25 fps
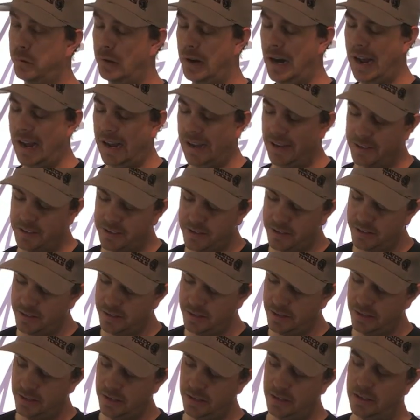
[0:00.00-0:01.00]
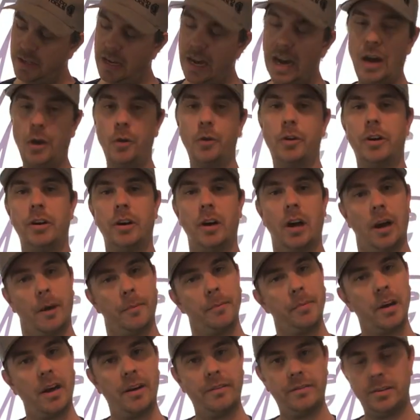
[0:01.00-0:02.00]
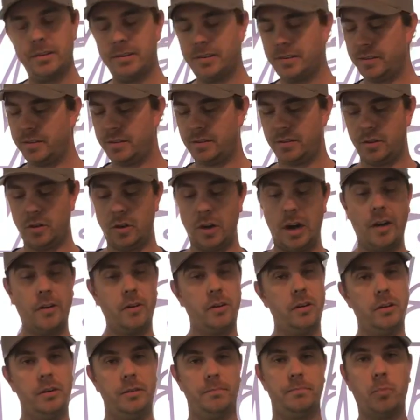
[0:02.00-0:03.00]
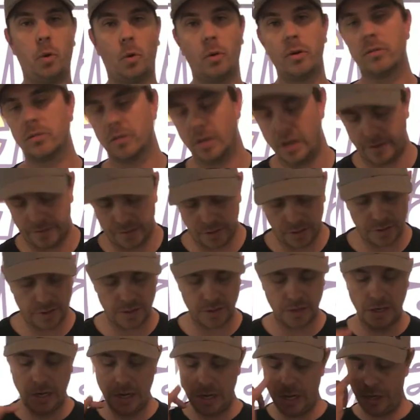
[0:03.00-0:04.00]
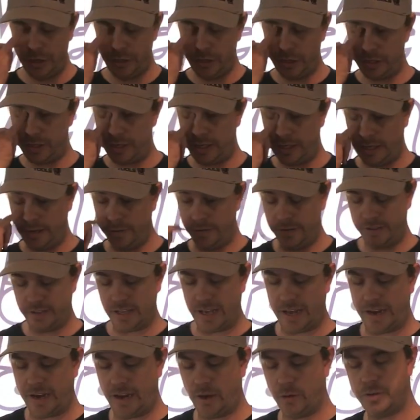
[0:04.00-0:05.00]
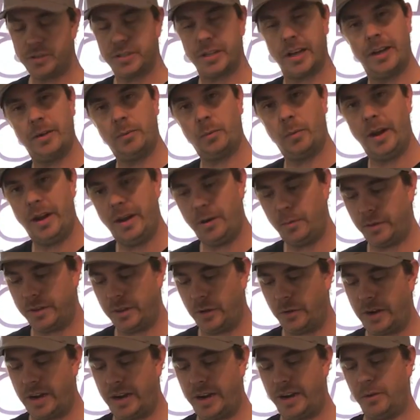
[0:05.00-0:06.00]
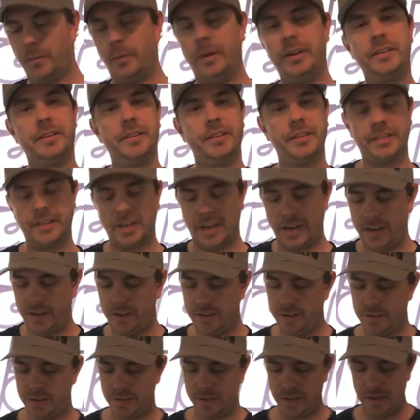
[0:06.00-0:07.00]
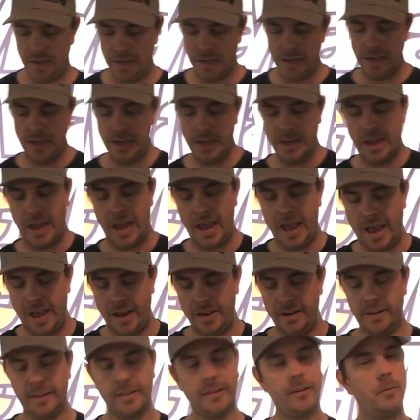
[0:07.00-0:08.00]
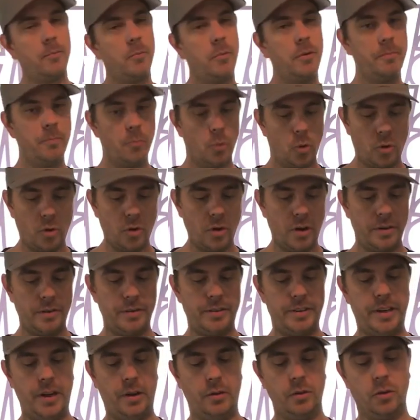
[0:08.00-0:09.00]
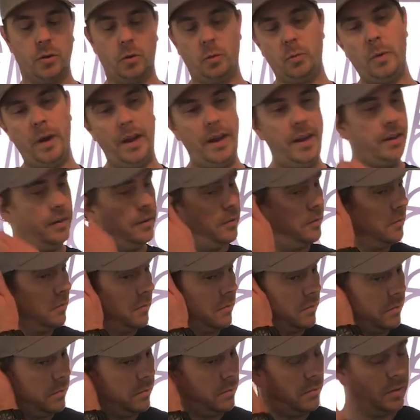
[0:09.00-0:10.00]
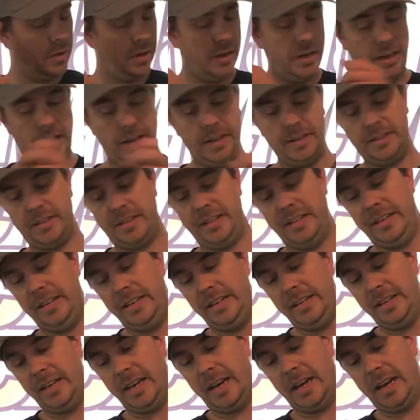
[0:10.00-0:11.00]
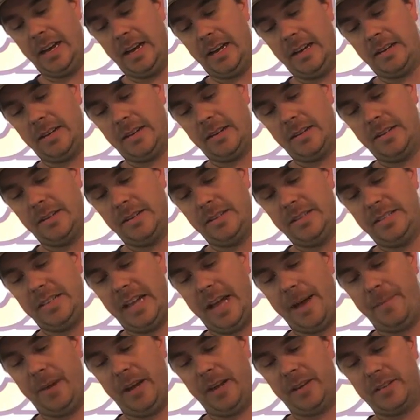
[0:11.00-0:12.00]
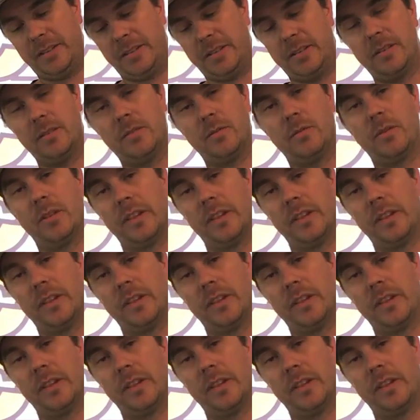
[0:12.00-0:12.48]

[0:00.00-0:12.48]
brass outer hub covers, or outer portal covers, just to give it that outside weight without adding weight to the tires. And a little bit more down low weight is the Samix